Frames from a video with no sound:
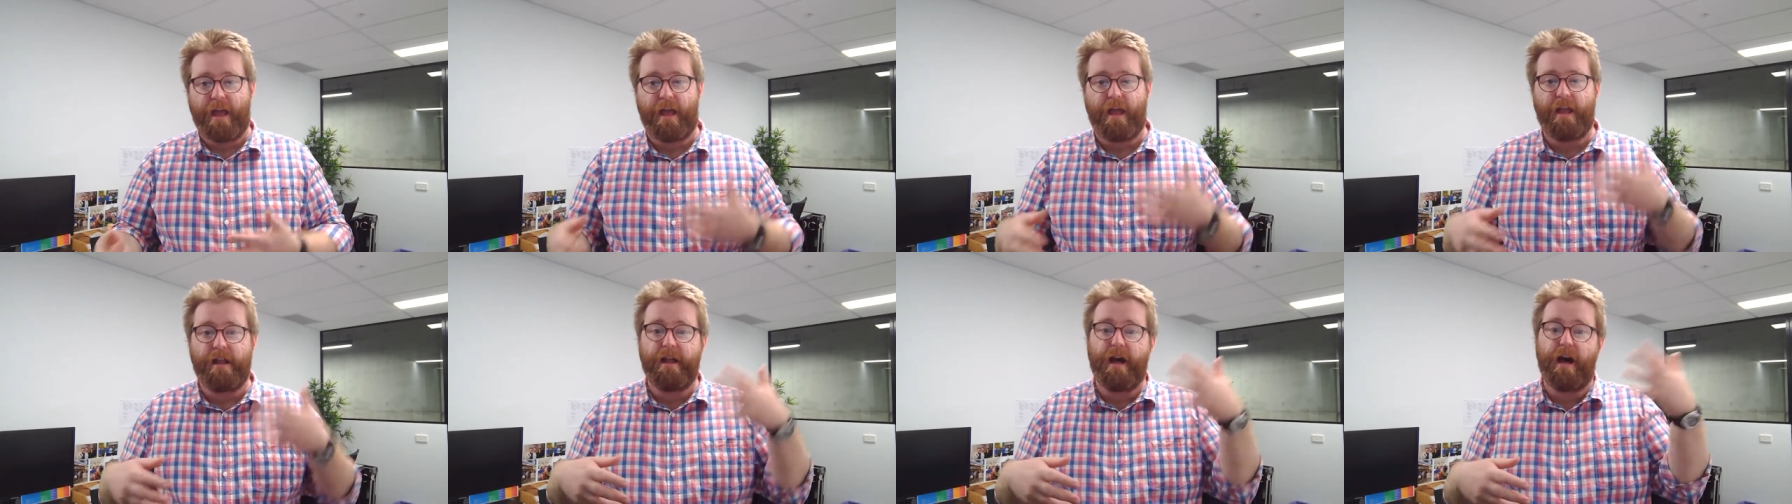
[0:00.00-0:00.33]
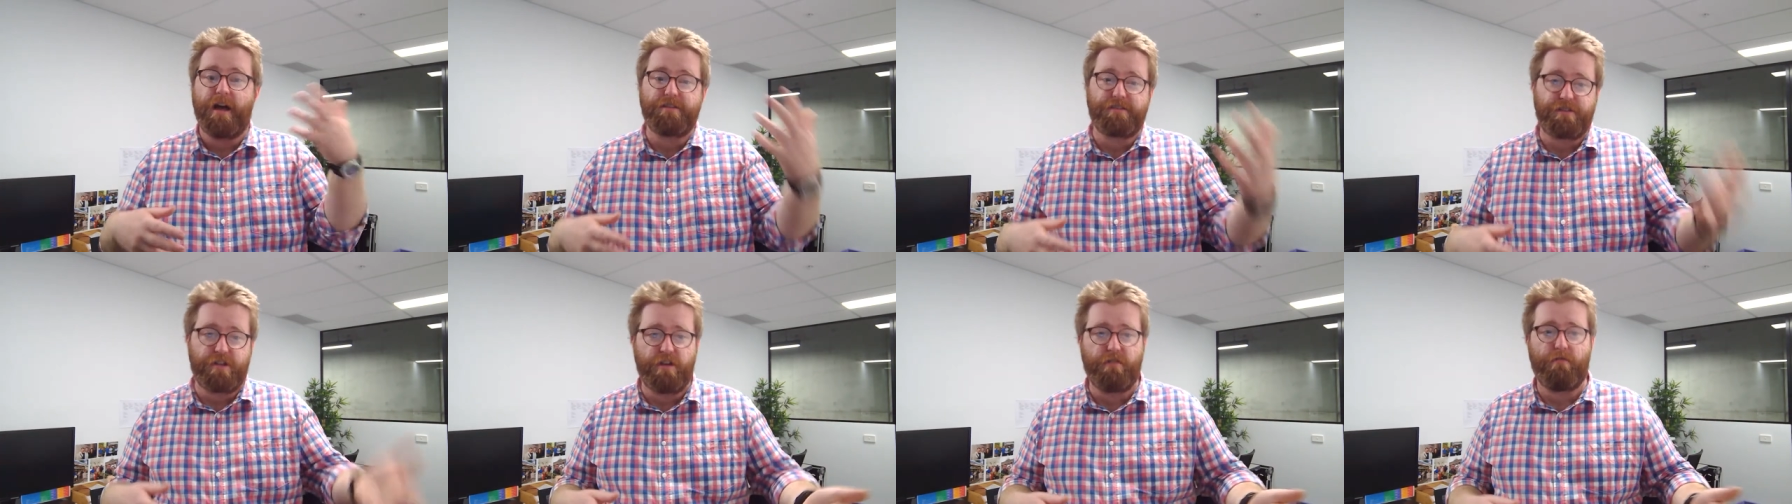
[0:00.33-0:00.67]
and
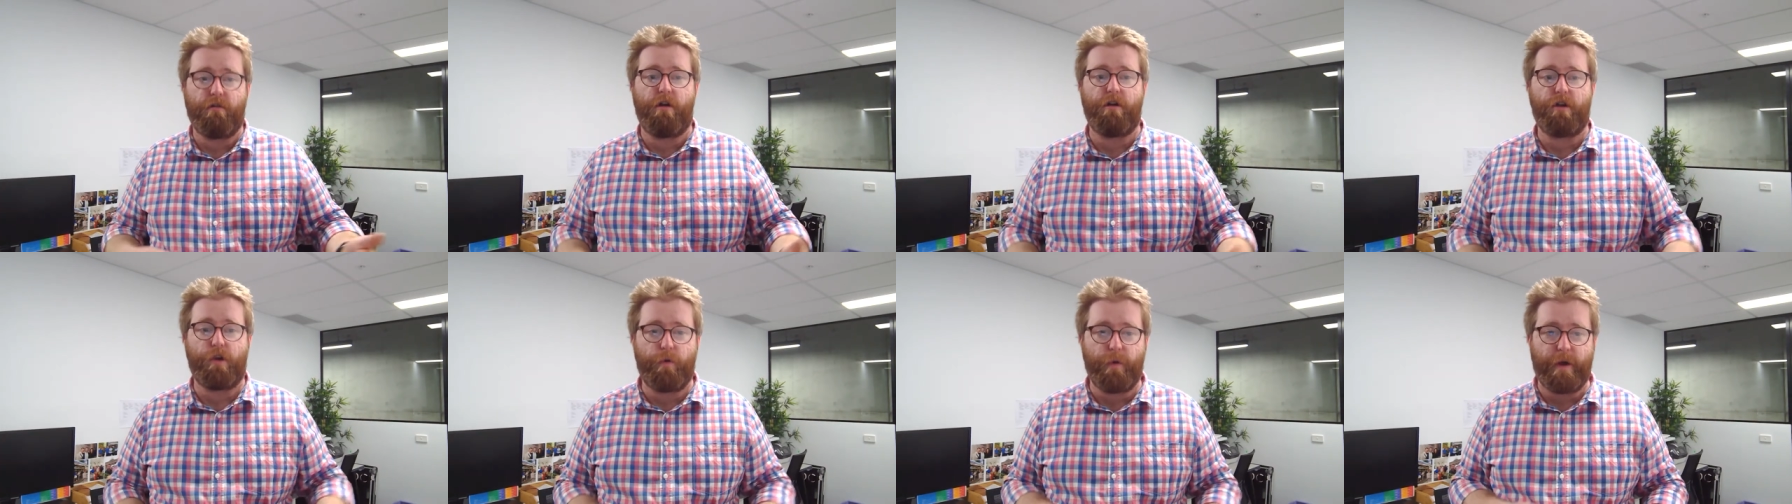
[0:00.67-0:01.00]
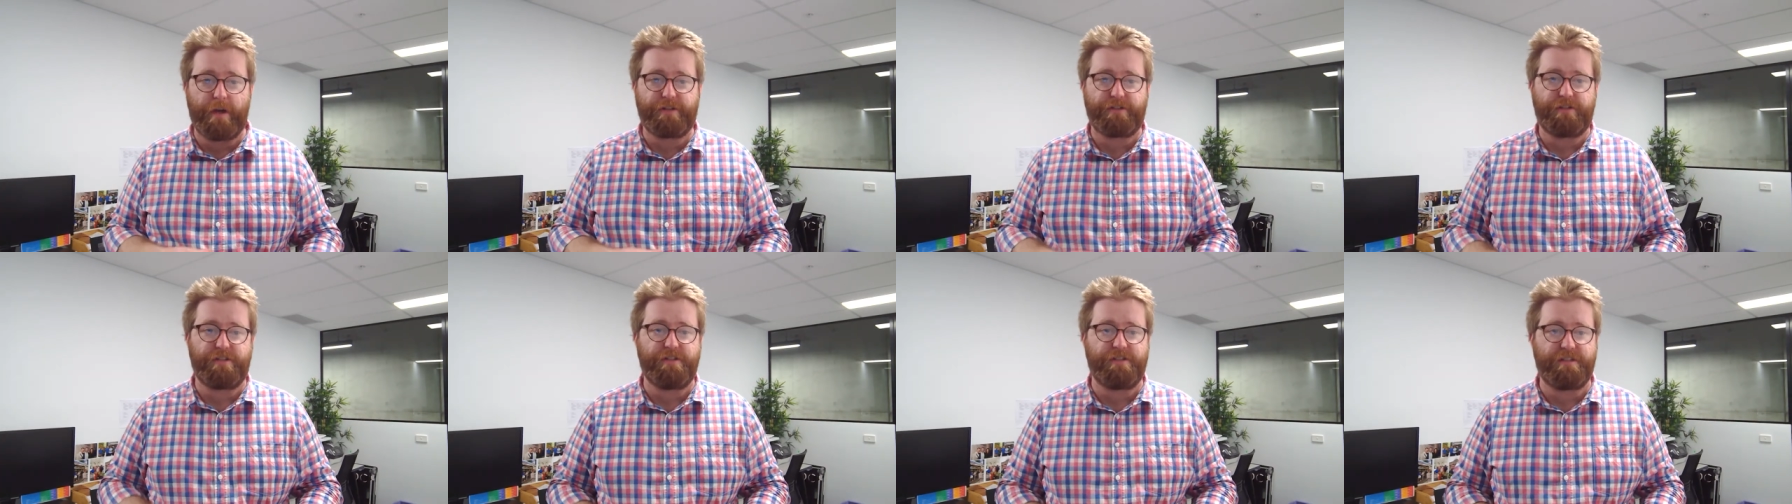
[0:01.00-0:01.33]
ask your own
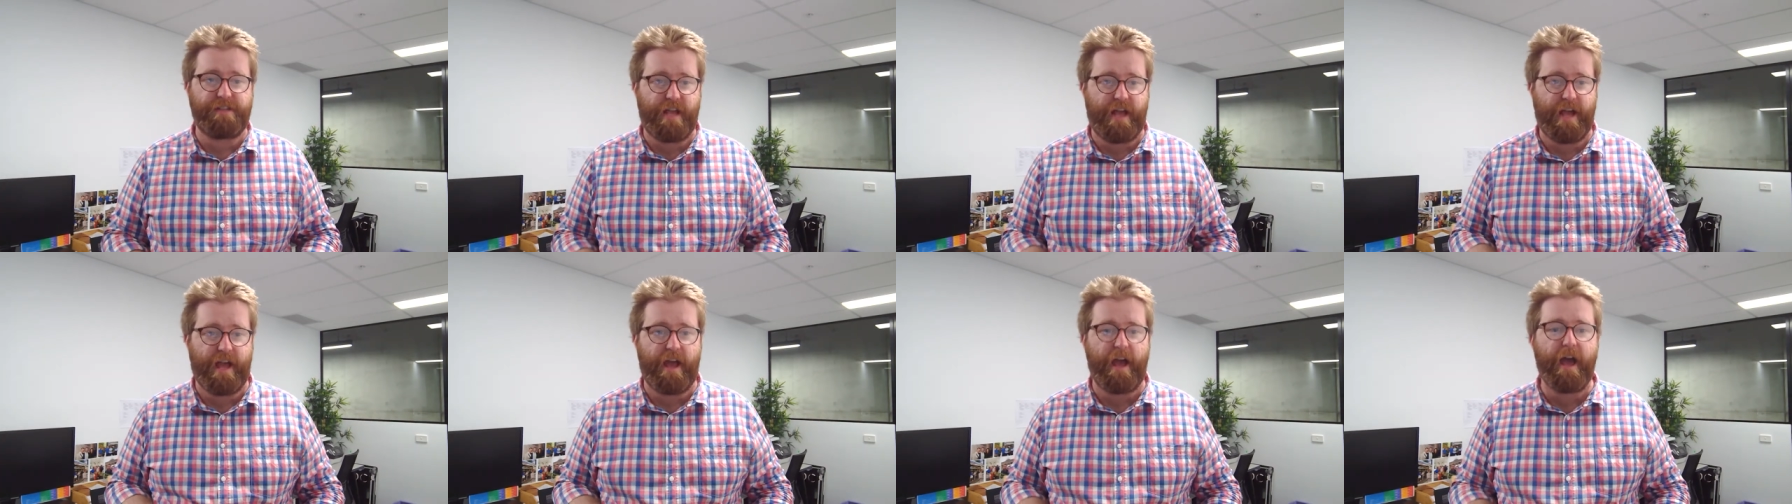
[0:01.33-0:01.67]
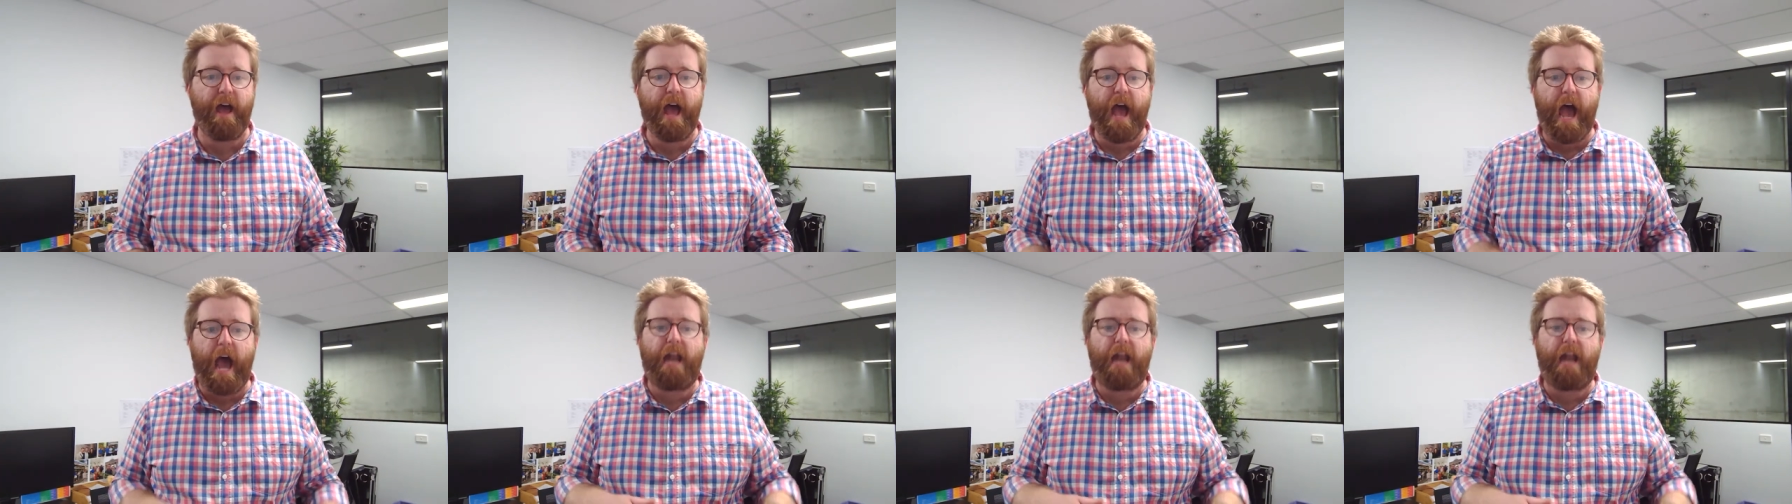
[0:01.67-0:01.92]
questions there.